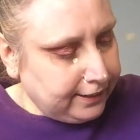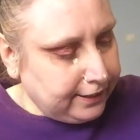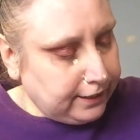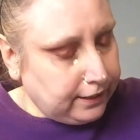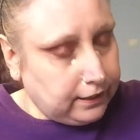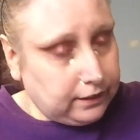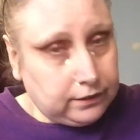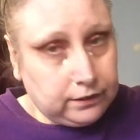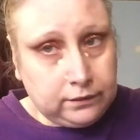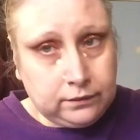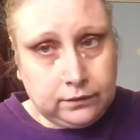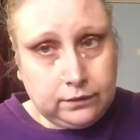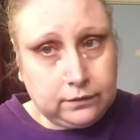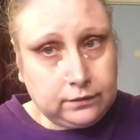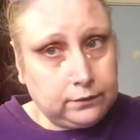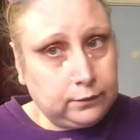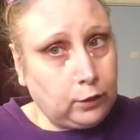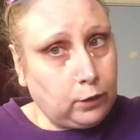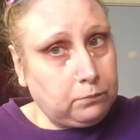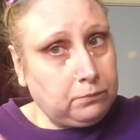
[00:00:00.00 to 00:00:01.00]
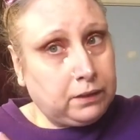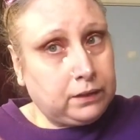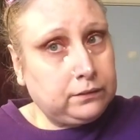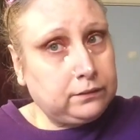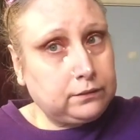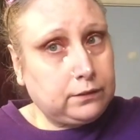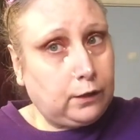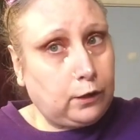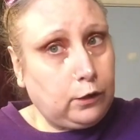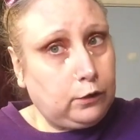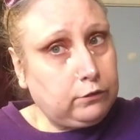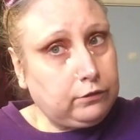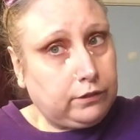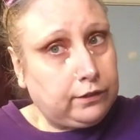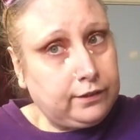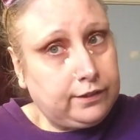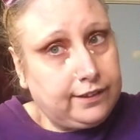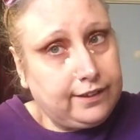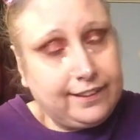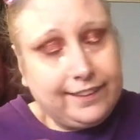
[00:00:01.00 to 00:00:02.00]
At least it's not
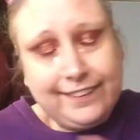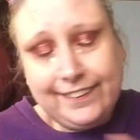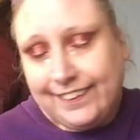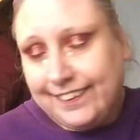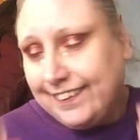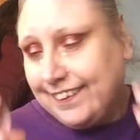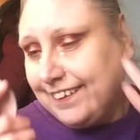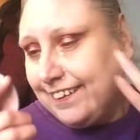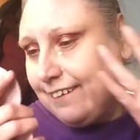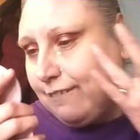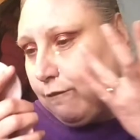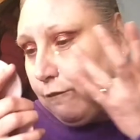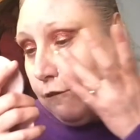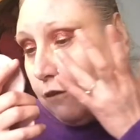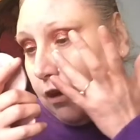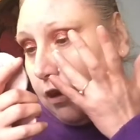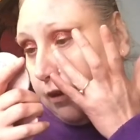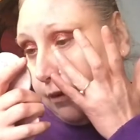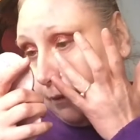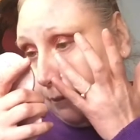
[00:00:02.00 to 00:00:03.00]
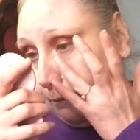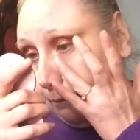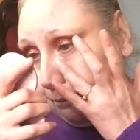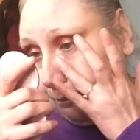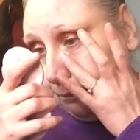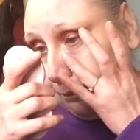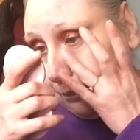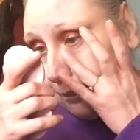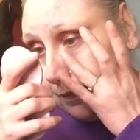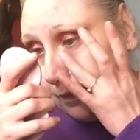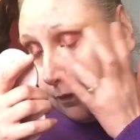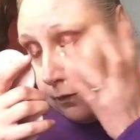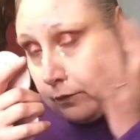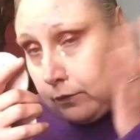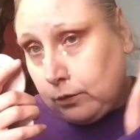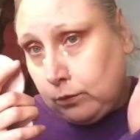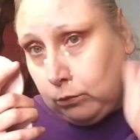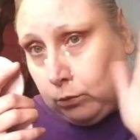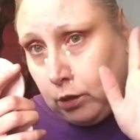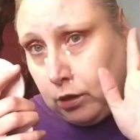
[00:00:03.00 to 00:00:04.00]
mascara. Right.
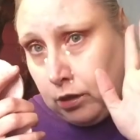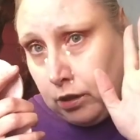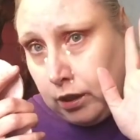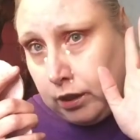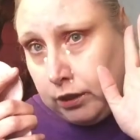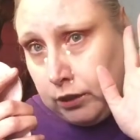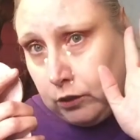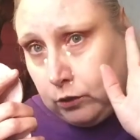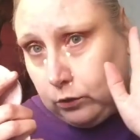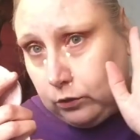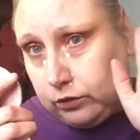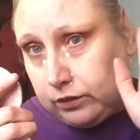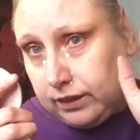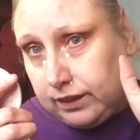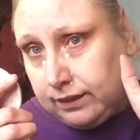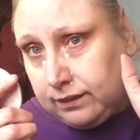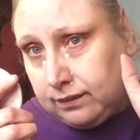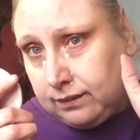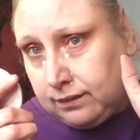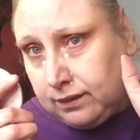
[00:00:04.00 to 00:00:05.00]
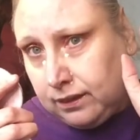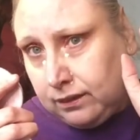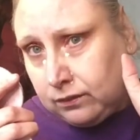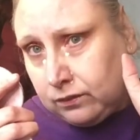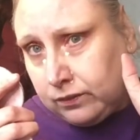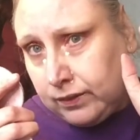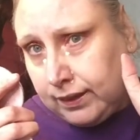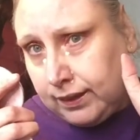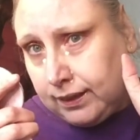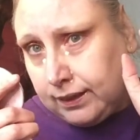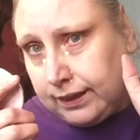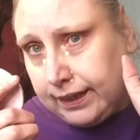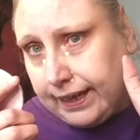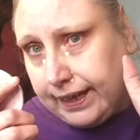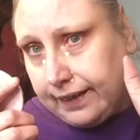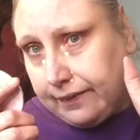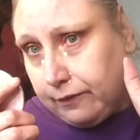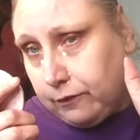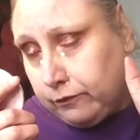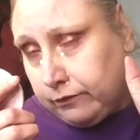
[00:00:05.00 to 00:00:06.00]
So what I use is this finger
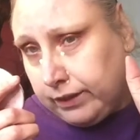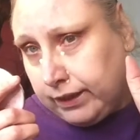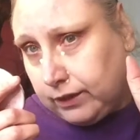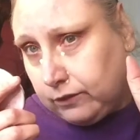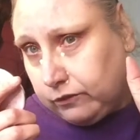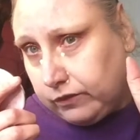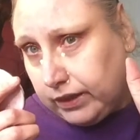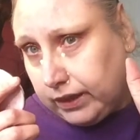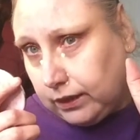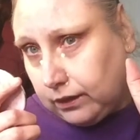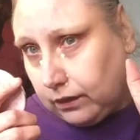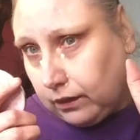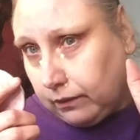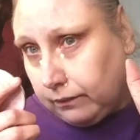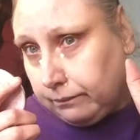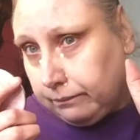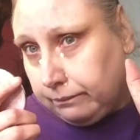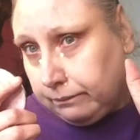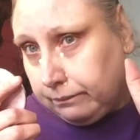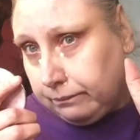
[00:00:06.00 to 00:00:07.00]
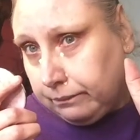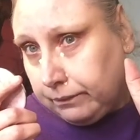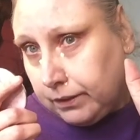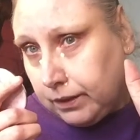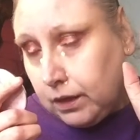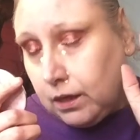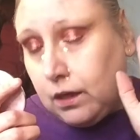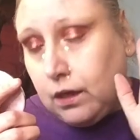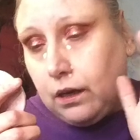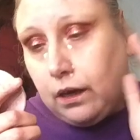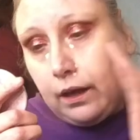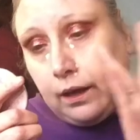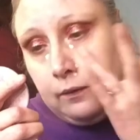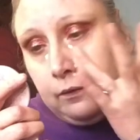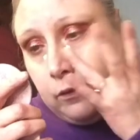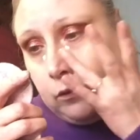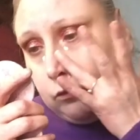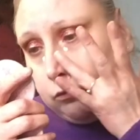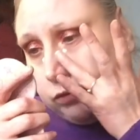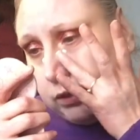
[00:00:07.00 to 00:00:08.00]
there, the ring finger.
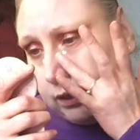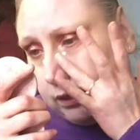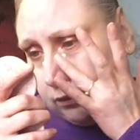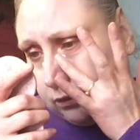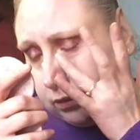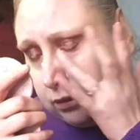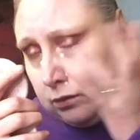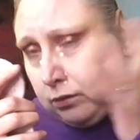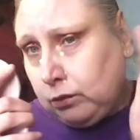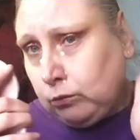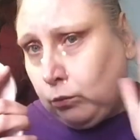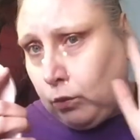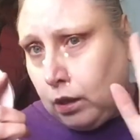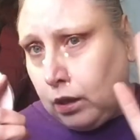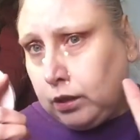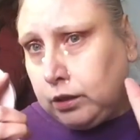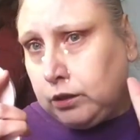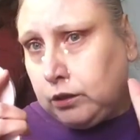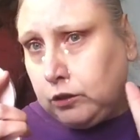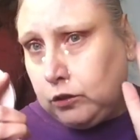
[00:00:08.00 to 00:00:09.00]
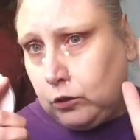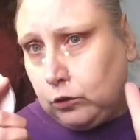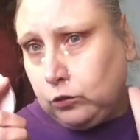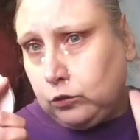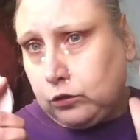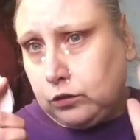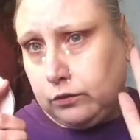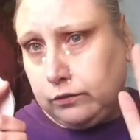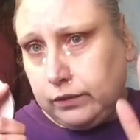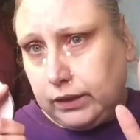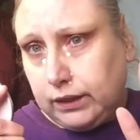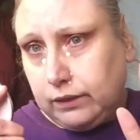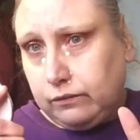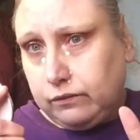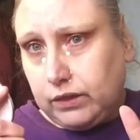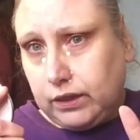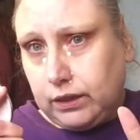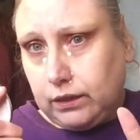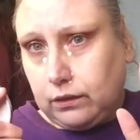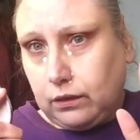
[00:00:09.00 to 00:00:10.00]
And the reason why you use the ring
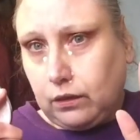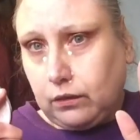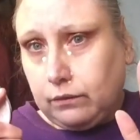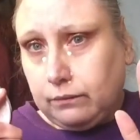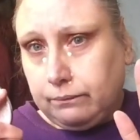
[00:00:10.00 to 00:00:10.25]
finger